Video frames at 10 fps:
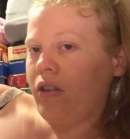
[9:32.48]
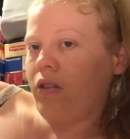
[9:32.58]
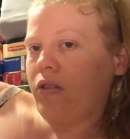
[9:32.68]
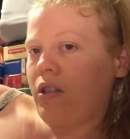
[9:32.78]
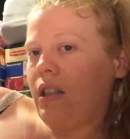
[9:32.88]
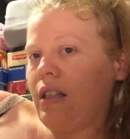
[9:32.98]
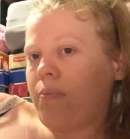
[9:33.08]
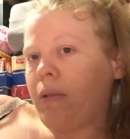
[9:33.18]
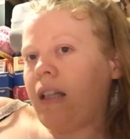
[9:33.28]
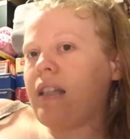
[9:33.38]
call to this
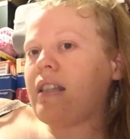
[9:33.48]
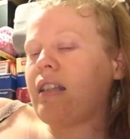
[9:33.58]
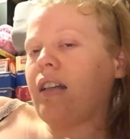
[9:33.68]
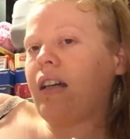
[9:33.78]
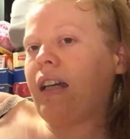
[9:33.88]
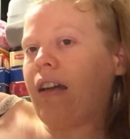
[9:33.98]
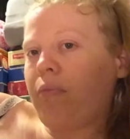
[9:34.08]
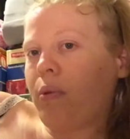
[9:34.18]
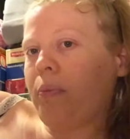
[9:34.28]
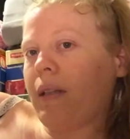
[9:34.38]
place that I have
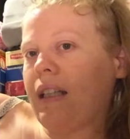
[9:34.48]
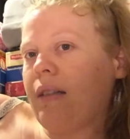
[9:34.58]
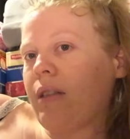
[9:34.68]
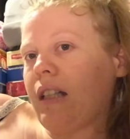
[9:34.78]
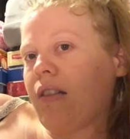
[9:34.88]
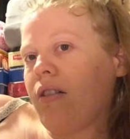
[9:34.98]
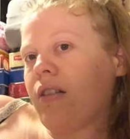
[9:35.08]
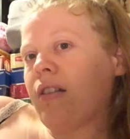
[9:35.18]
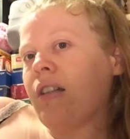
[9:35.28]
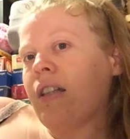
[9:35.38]
put my name down
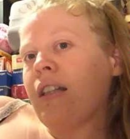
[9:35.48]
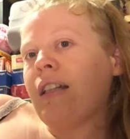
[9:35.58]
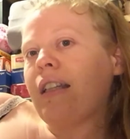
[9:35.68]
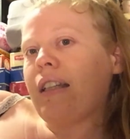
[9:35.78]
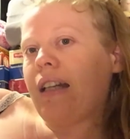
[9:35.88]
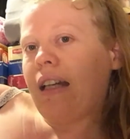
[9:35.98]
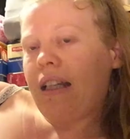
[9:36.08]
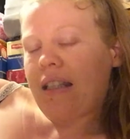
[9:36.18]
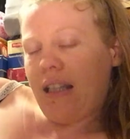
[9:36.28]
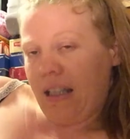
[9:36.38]
on today
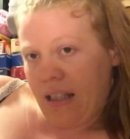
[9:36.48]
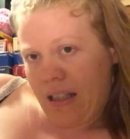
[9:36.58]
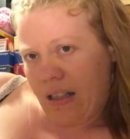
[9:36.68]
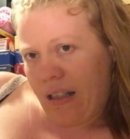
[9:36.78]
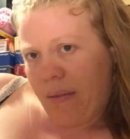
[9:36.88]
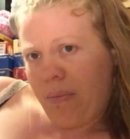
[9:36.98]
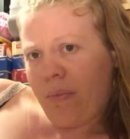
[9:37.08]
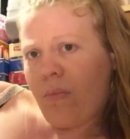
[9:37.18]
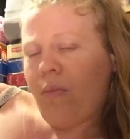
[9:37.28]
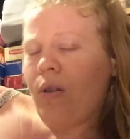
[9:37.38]
said that I'm
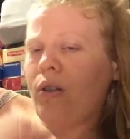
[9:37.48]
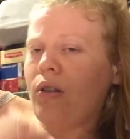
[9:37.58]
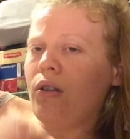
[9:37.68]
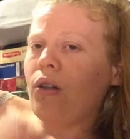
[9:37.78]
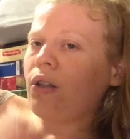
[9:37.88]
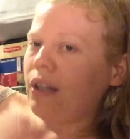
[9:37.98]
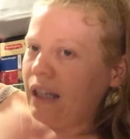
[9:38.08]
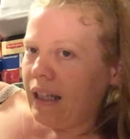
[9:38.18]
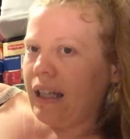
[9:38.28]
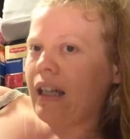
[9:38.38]
not
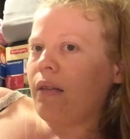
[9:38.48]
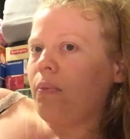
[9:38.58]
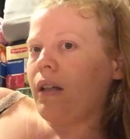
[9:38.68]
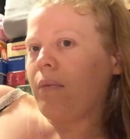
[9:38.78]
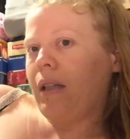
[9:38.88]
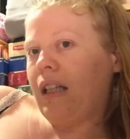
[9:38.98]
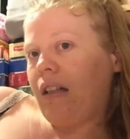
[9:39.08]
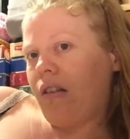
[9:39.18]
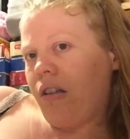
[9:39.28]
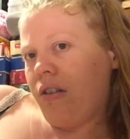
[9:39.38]
there yet, but I'm getting
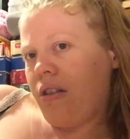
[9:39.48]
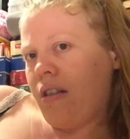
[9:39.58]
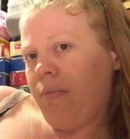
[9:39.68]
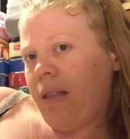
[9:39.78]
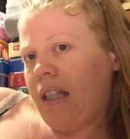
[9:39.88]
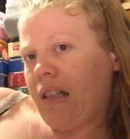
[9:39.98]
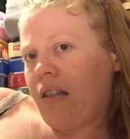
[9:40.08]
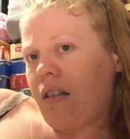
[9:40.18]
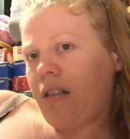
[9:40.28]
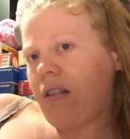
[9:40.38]
closer to being
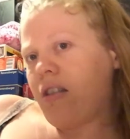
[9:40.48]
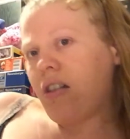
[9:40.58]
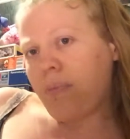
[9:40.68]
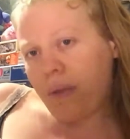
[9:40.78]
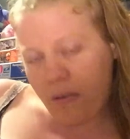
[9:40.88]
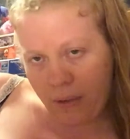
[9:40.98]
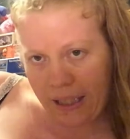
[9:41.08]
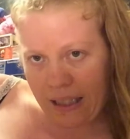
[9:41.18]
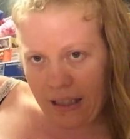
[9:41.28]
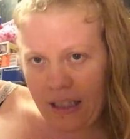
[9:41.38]
top of the
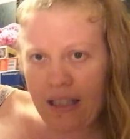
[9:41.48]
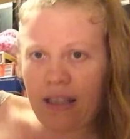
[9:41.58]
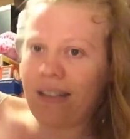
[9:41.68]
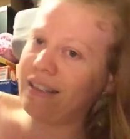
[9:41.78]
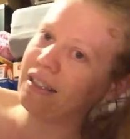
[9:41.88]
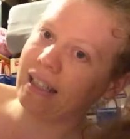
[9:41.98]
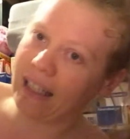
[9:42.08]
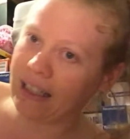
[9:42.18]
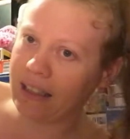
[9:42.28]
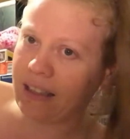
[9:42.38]
wait list to
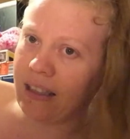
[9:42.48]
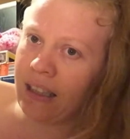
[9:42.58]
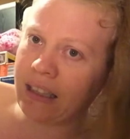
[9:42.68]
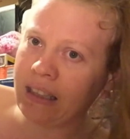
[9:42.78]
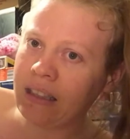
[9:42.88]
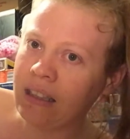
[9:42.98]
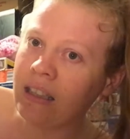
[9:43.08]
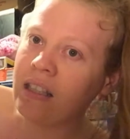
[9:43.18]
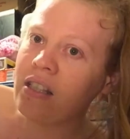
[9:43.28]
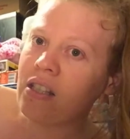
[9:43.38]
get in there.
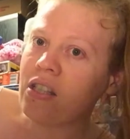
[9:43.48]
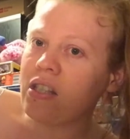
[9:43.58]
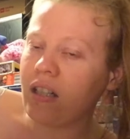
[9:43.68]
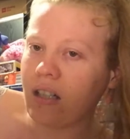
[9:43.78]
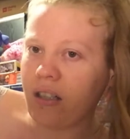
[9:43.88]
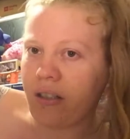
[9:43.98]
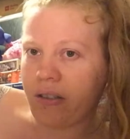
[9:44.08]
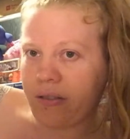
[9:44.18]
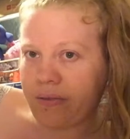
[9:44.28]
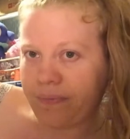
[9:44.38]
So